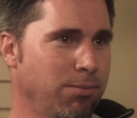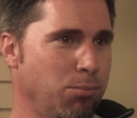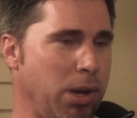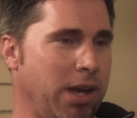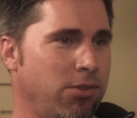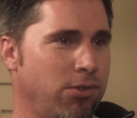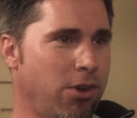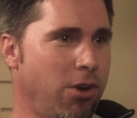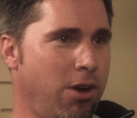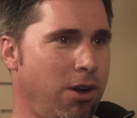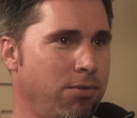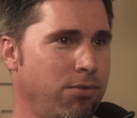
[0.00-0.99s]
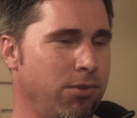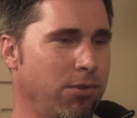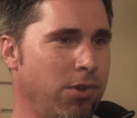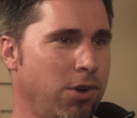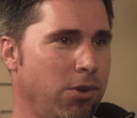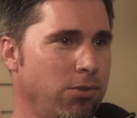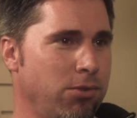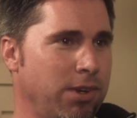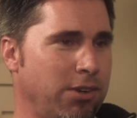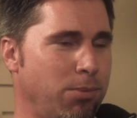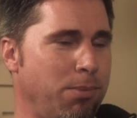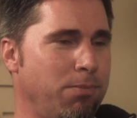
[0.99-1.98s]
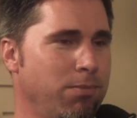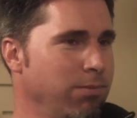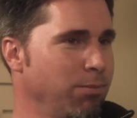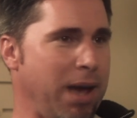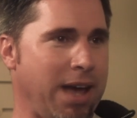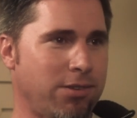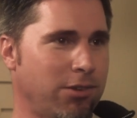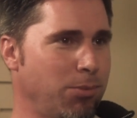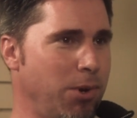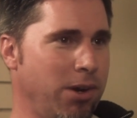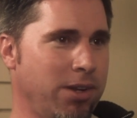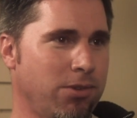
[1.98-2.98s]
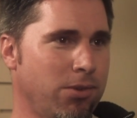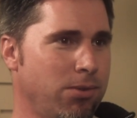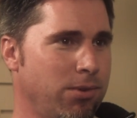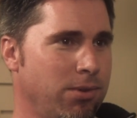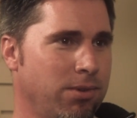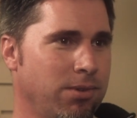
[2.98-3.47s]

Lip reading: based off of those past experiences?